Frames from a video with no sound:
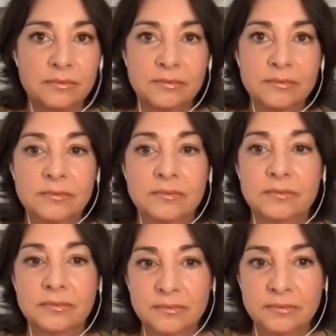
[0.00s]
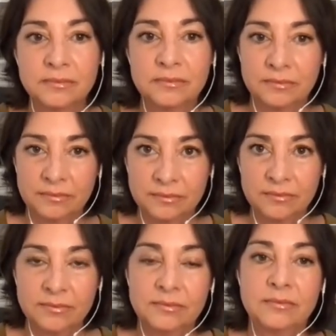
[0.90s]

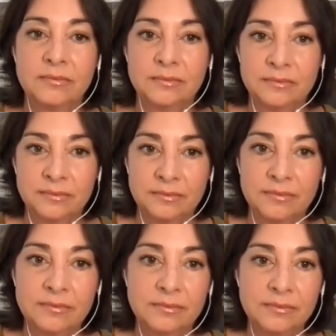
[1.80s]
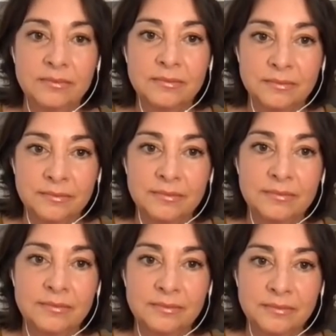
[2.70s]

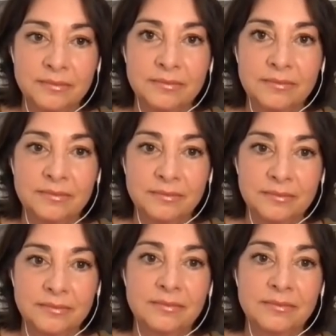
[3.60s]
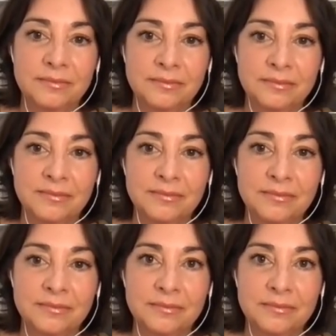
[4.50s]

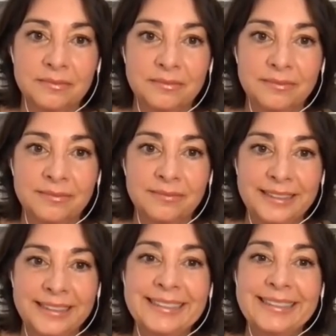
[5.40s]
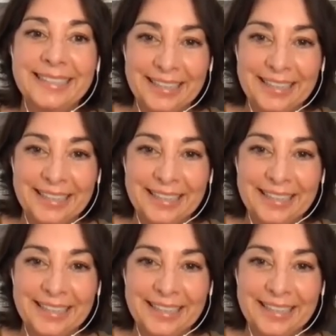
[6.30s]
(not speaking)